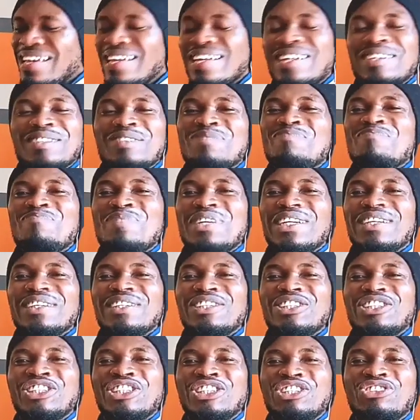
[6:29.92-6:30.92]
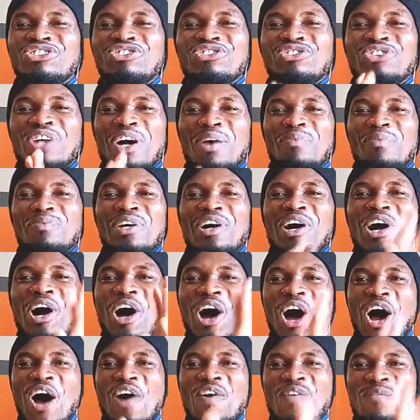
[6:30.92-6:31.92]
It is Milli. She dropped
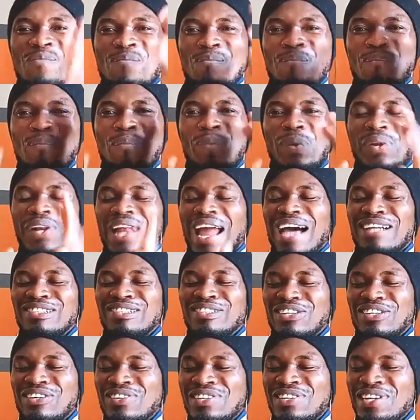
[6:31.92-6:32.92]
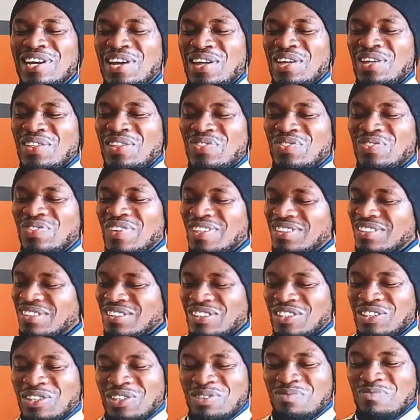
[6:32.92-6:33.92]
a blast on here.
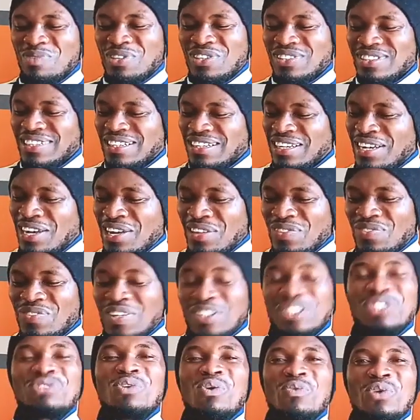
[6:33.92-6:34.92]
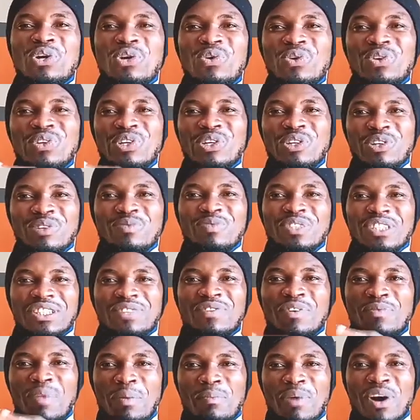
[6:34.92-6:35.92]
This is good music. This is what we call good
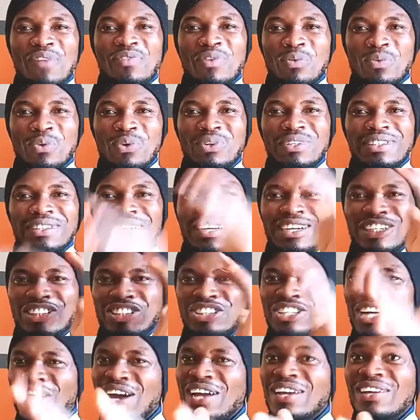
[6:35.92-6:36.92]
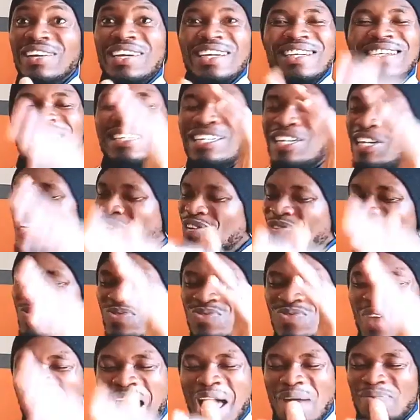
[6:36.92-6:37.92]
music from the top of the world. A Thai lady
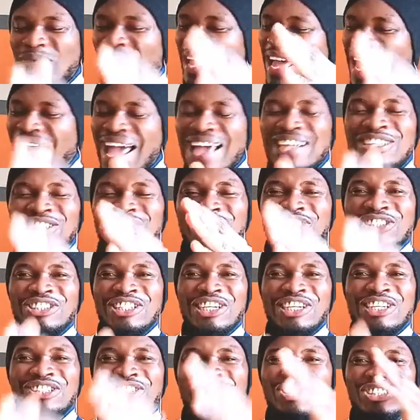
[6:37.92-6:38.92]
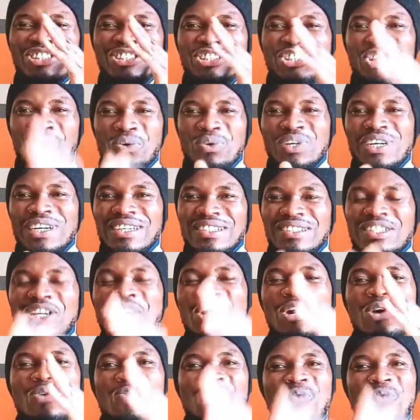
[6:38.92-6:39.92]
in rap, and she is just showing us